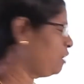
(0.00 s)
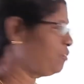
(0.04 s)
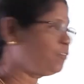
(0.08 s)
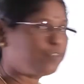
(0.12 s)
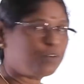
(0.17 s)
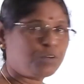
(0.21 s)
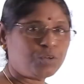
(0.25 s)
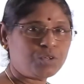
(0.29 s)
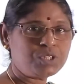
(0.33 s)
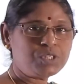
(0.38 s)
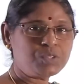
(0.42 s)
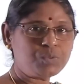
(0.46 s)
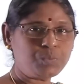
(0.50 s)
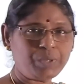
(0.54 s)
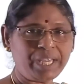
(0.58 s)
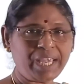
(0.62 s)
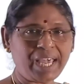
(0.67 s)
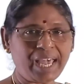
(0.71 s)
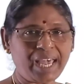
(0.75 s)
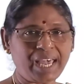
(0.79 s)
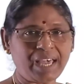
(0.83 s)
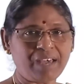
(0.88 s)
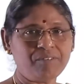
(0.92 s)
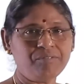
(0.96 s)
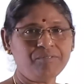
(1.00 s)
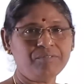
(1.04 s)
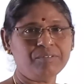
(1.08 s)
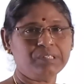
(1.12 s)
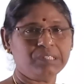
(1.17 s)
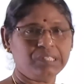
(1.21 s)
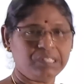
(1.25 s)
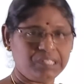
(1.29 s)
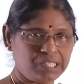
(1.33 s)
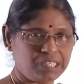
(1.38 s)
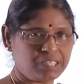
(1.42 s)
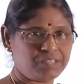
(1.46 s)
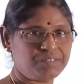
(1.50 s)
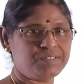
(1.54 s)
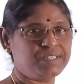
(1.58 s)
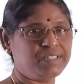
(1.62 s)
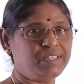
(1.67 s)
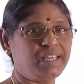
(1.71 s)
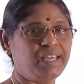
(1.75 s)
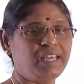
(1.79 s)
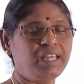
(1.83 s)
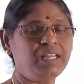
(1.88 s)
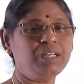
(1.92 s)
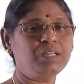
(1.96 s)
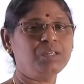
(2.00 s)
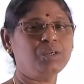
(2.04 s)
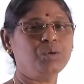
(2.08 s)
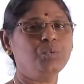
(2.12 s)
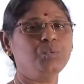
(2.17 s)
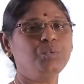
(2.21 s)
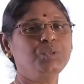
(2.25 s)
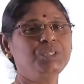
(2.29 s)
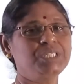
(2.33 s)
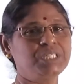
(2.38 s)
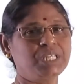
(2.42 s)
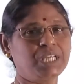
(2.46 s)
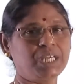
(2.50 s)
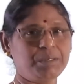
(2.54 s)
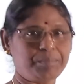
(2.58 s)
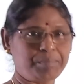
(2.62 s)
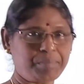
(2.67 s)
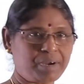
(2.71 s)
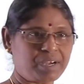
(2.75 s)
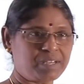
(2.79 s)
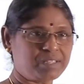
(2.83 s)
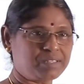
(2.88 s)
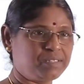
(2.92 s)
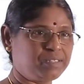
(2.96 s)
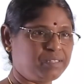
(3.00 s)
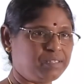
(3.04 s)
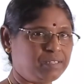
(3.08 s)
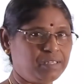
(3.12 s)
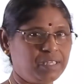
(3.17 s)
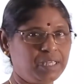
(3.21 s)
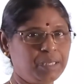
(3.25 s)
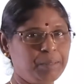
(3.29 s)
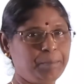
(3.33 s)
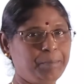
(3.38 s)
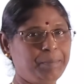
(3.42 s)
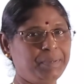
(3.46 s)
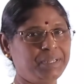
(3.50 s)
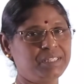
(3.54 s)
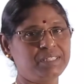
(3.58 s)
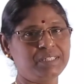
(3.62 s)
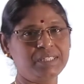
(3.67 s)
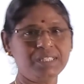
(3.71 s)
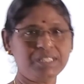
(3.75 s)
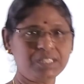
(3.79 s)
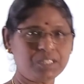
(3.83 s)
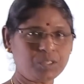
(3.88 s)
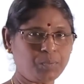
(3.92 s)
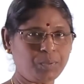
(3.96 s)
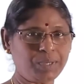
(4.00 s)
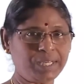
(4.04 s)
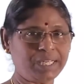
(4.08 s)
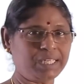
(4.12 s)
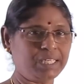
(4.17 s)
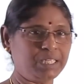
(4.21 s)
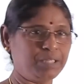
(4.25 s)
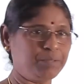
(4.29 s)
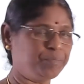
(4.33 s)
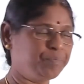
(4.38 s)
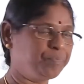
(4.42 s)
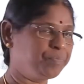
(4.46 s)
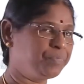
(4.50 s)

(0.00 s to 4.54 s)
Of course, we have nerves there which can pass the impulses quickly.